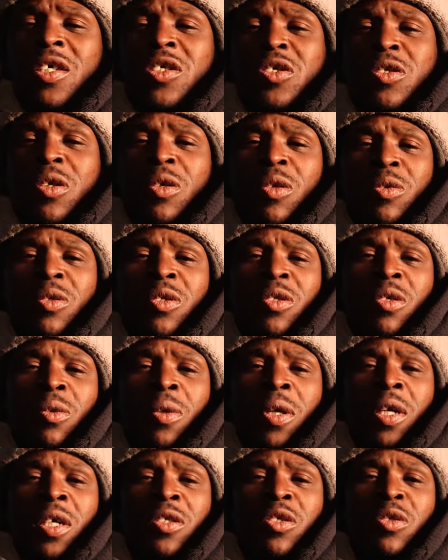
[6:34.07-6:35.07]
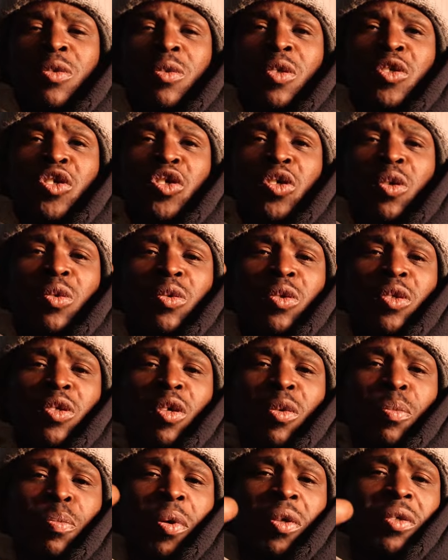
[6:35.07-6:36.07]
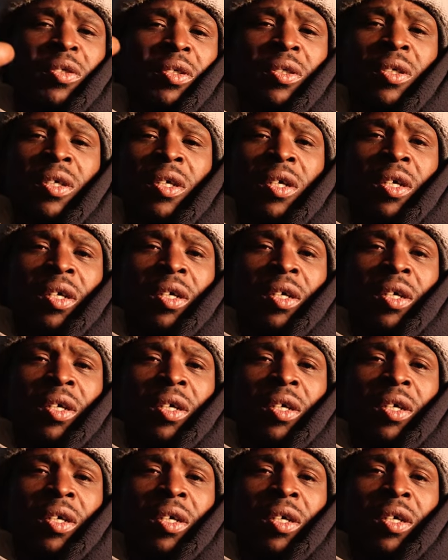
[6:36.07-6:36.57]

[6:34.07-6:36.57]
It shows in your attitude. It shows in your person